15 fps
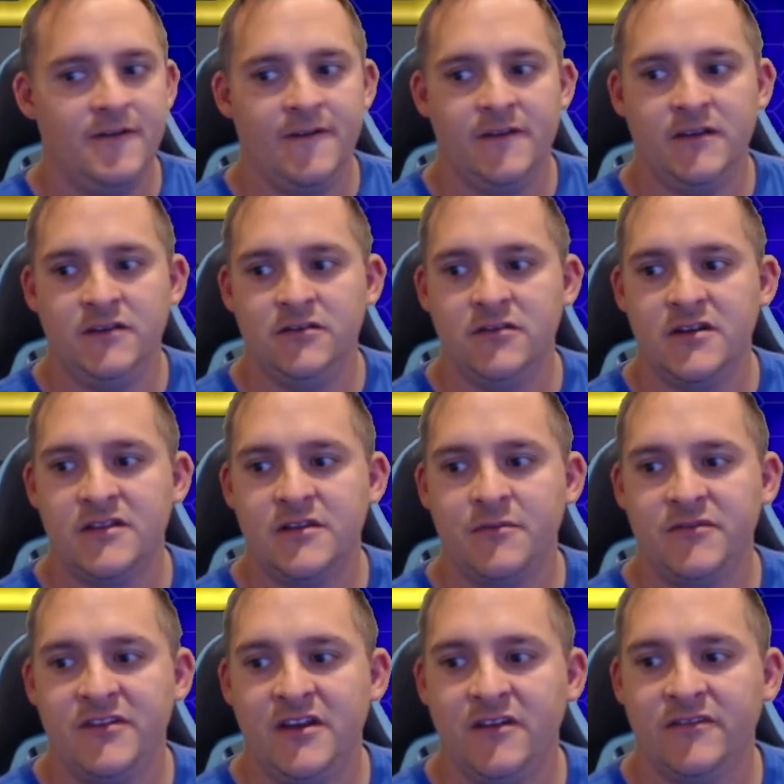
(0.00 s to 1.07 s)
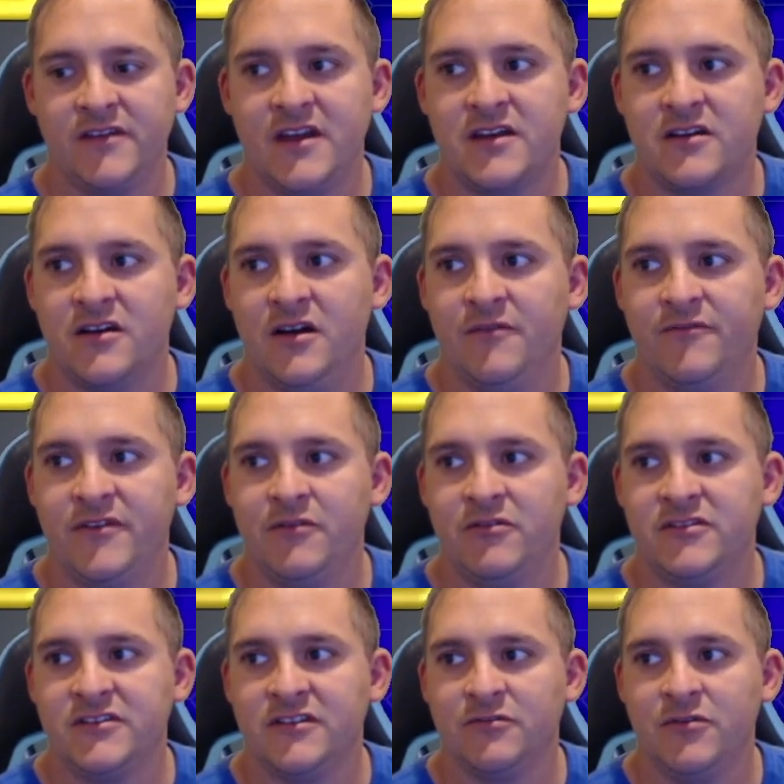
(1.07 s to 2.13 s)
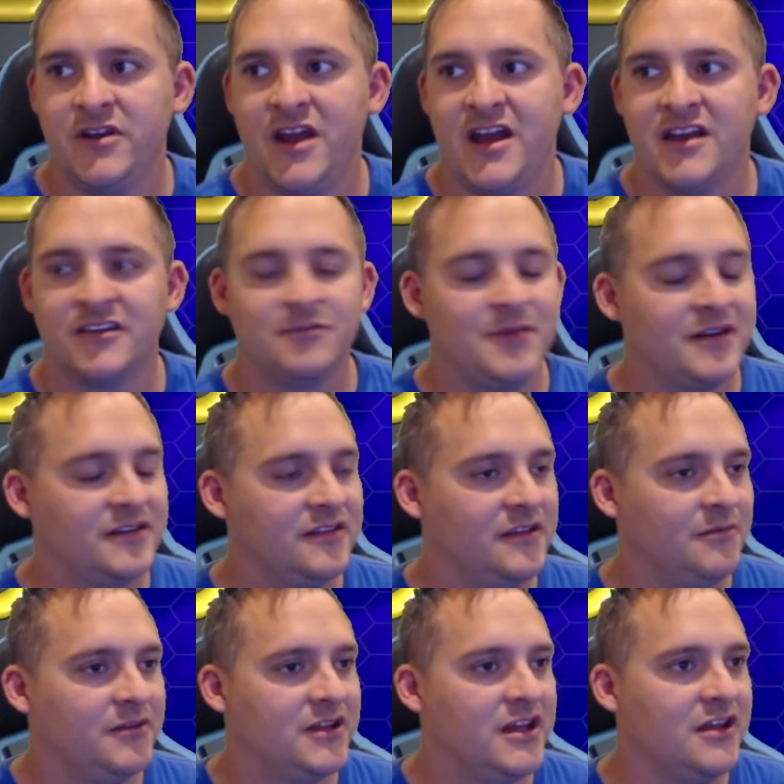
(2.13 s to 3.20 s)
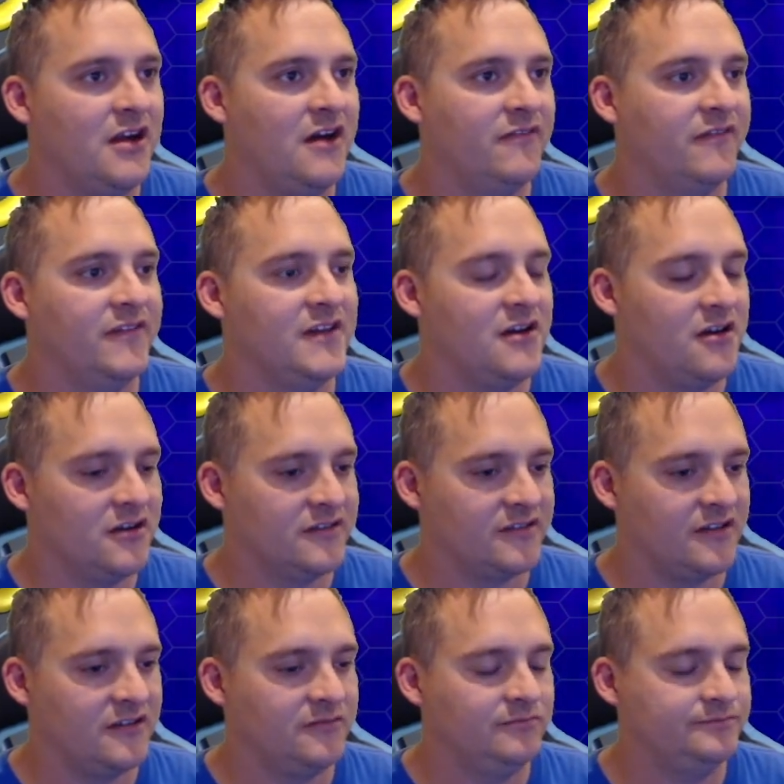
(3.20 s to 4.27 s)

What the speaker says: Do get themselves a Comfy, which is what I expected them to get off of the Artazon,